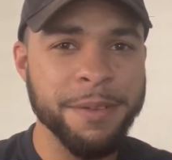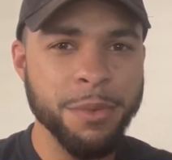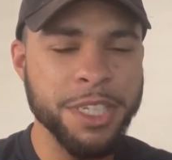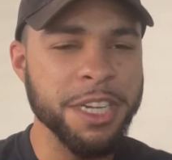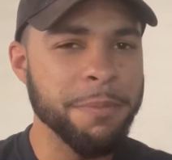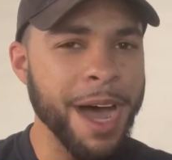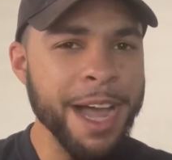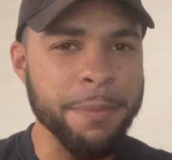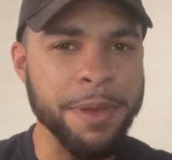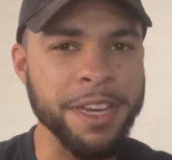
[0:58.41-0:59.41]
Which in
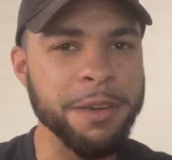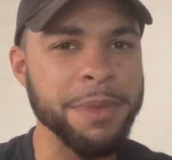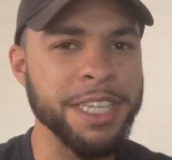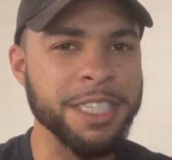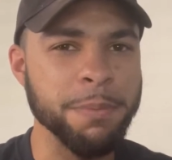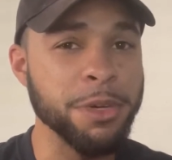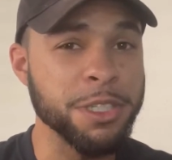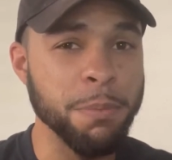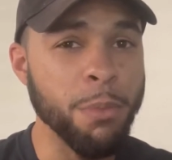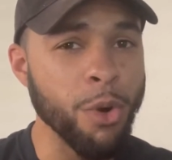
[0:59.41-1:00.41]
my opinion means it
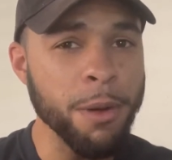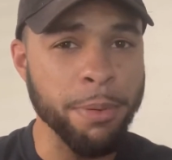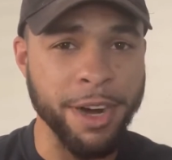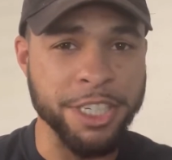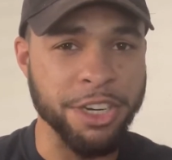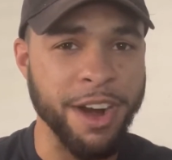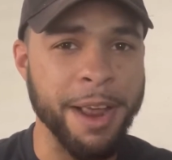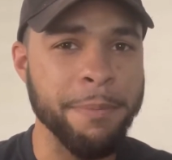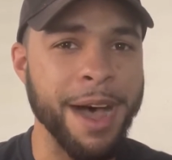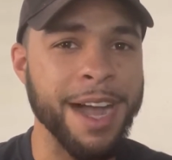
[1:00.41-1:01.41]
puts more pressure
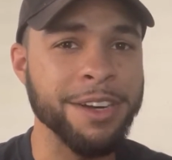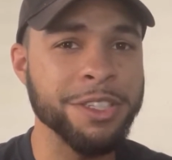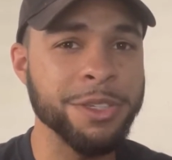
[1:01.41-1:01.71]
on buyers